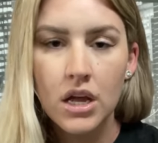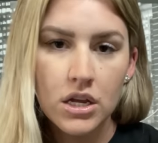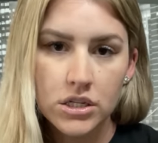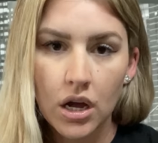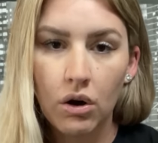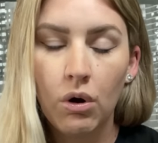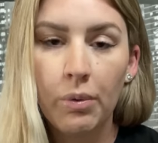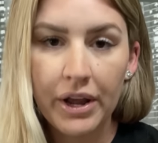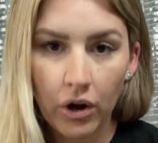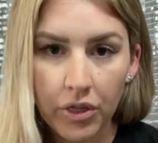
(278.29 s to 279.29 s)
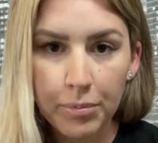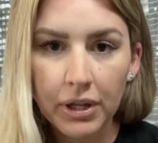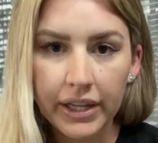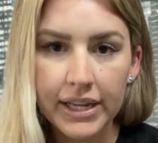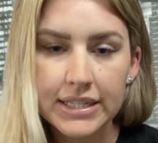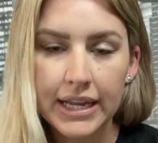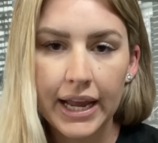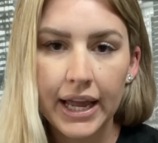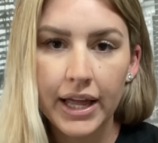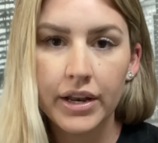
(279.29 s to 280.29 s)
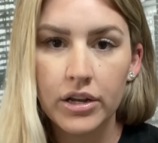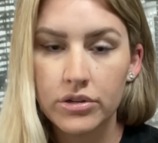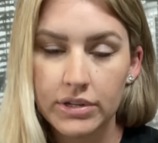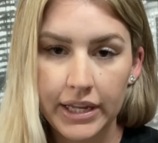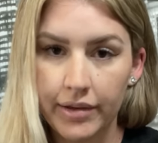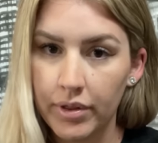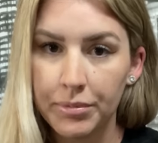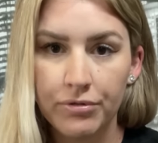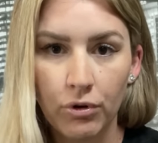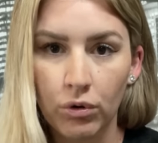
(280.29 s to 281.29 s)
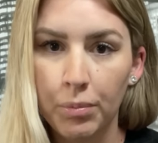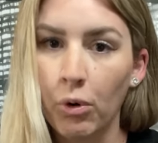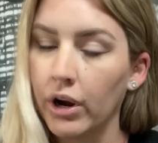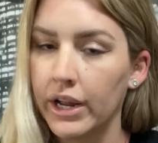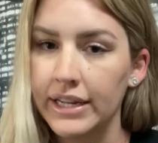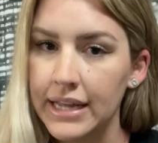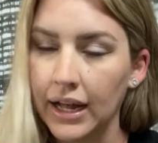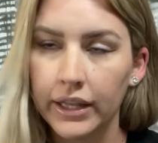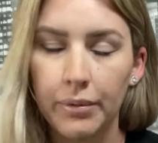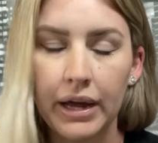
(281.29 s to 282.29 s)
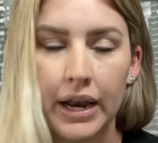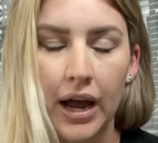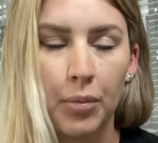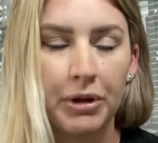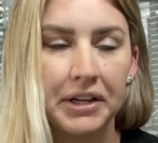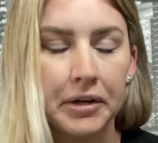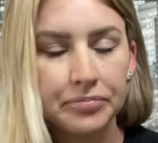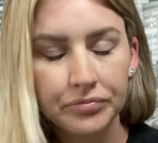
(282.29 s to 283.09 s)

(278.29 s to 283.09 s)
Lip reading: So we called the police and gave them the full report, exactly what had happened.